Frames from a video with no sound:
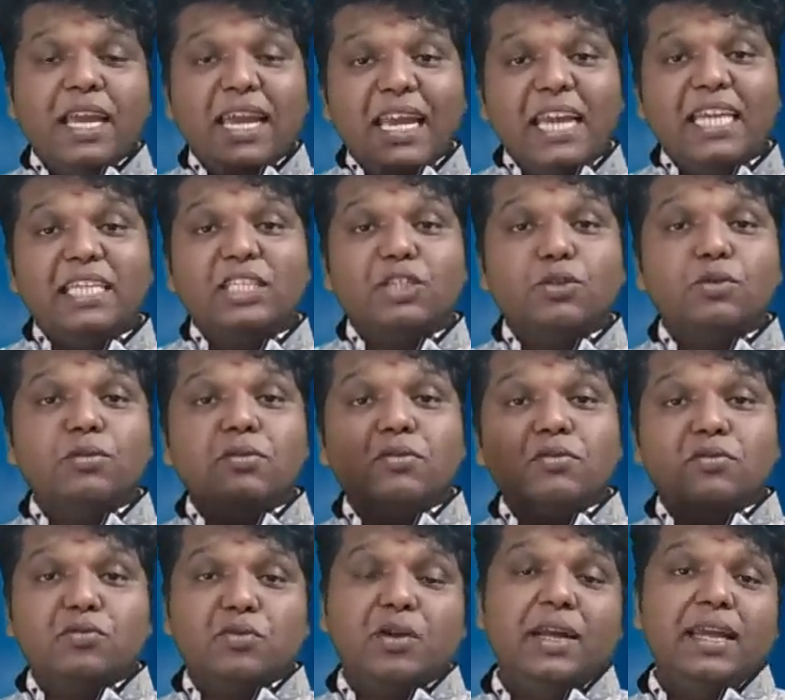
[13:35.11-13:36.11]
into
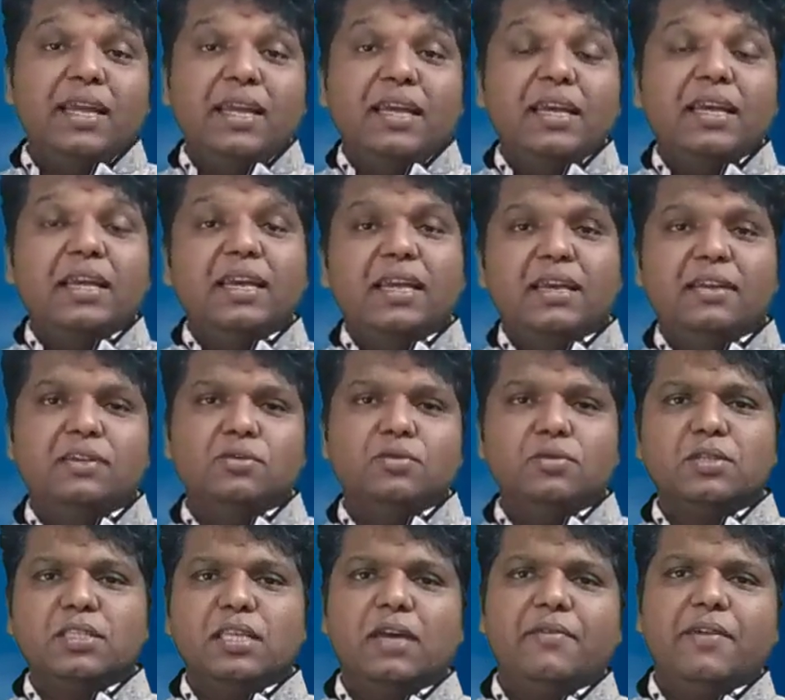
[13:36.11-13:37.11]
3 into
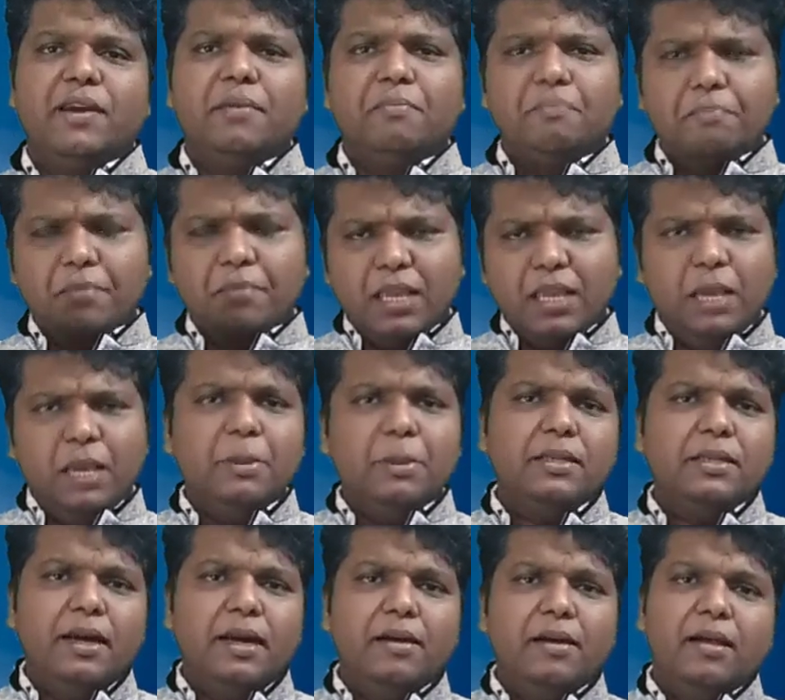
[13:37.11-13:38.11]
7. Keep it
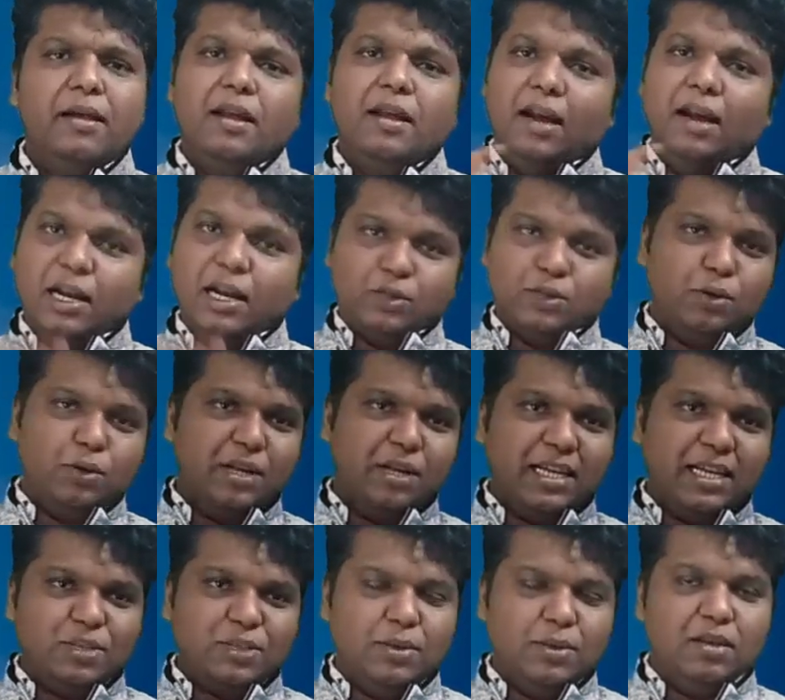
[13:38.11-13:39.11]
there. Let us go to the
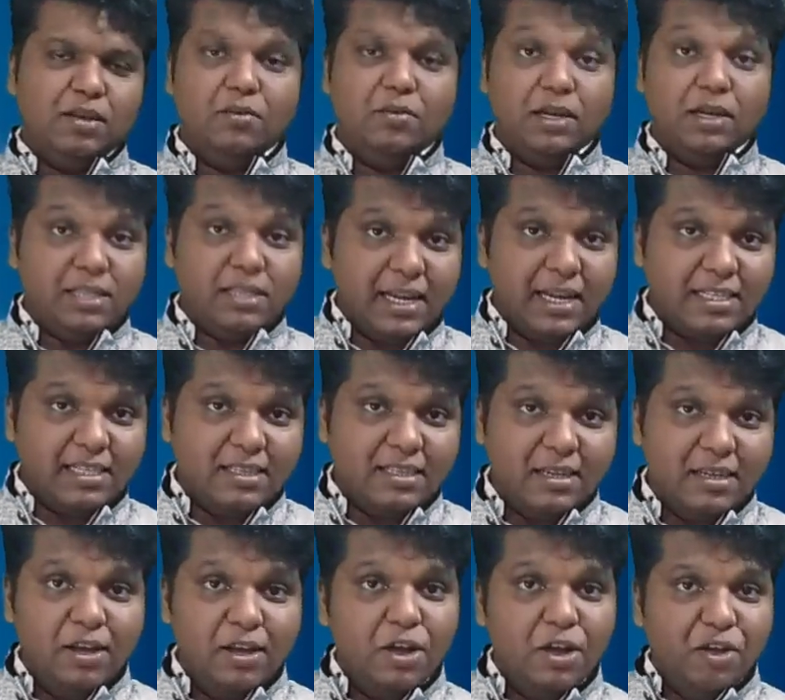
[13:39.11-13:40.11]
next one. What's next?
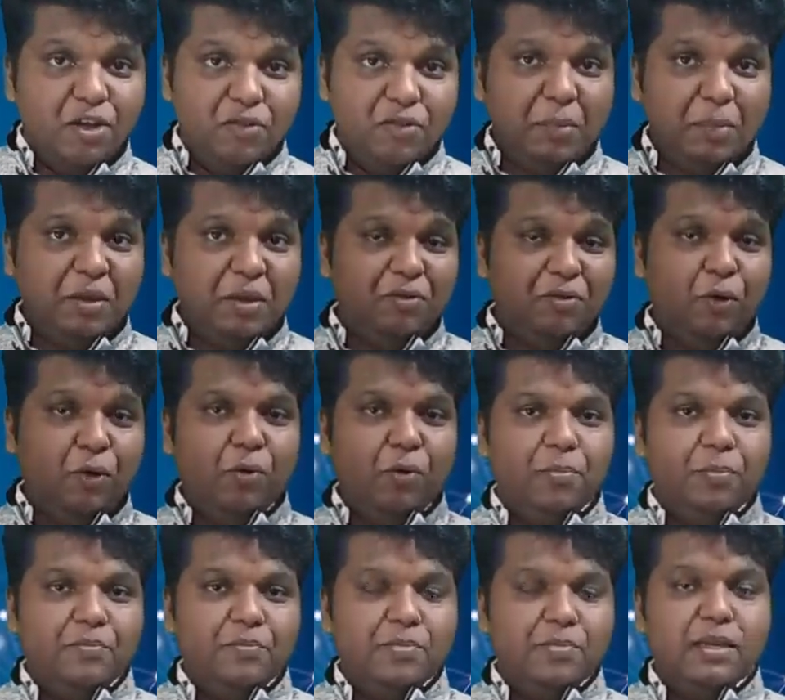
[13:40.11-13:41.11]
54.
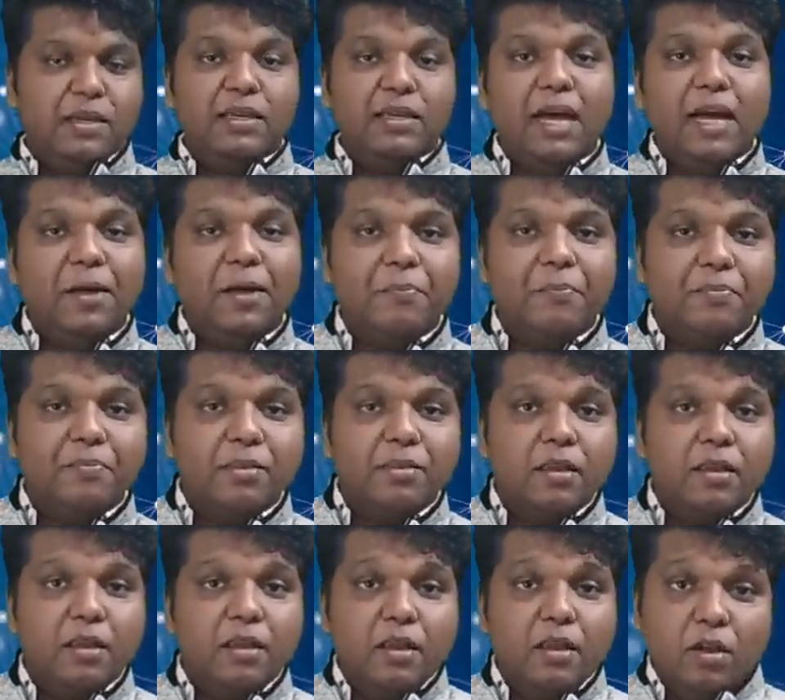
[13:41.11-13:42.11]
Yeah.
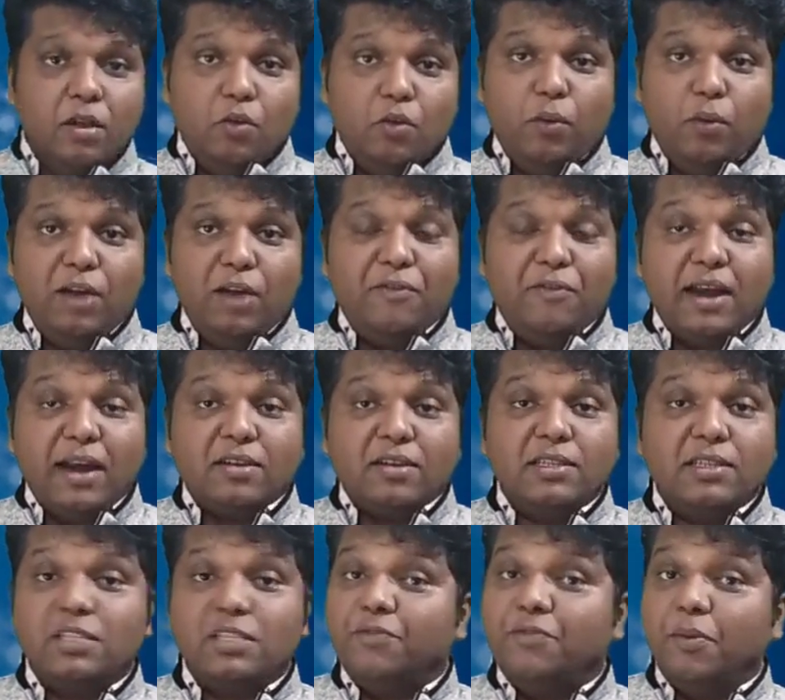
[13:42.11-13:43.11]
While
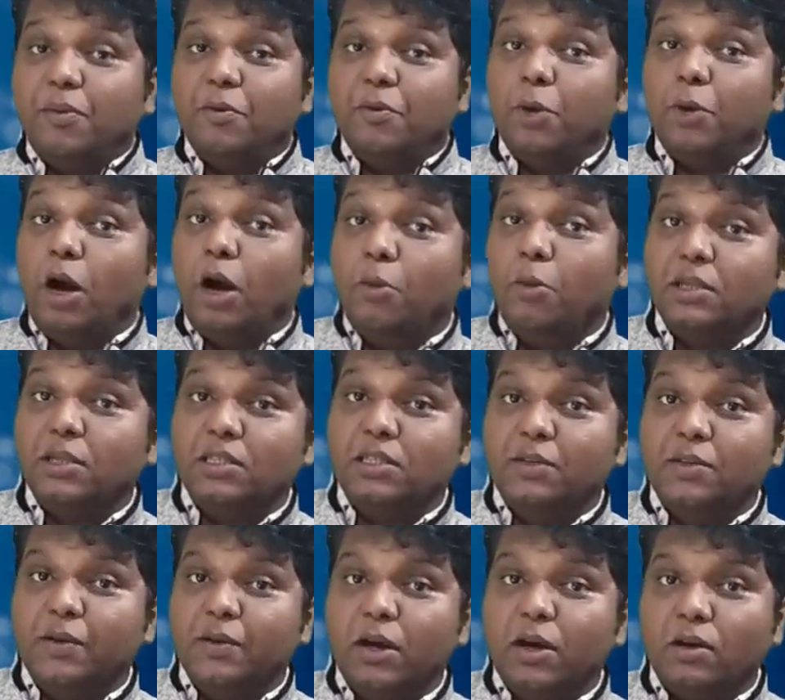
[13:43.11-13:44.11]
factorizing 54, how much
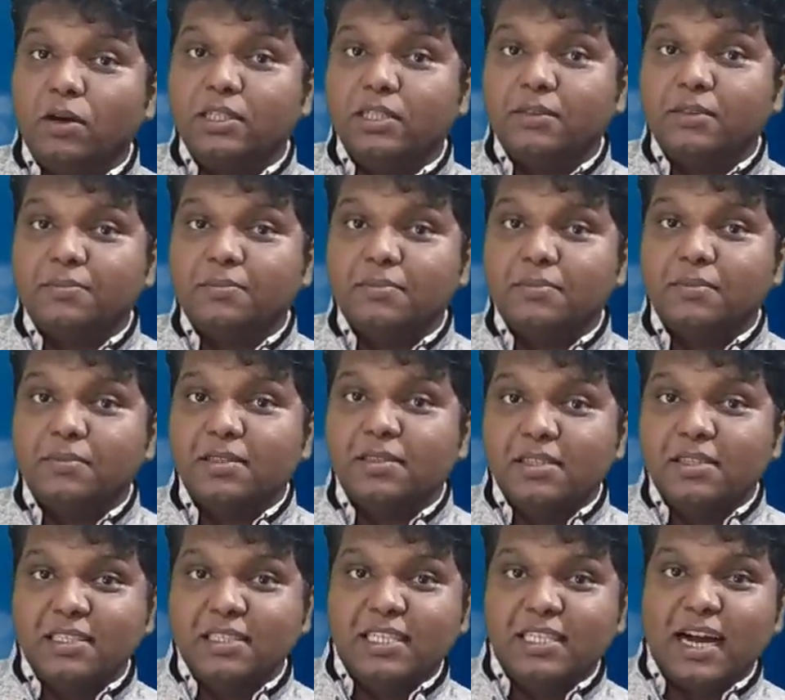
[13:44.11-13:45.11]
did we got?
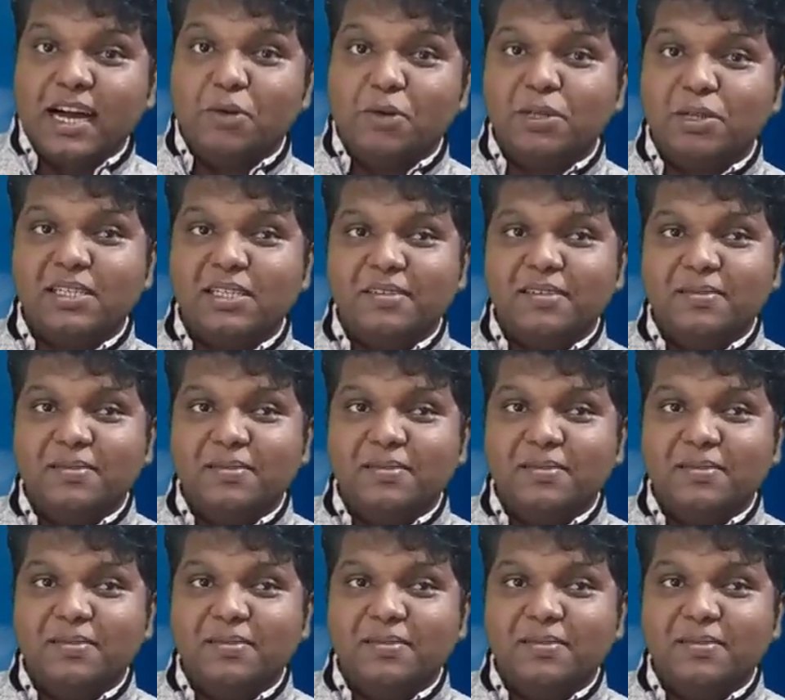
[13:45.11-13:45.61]
Check out.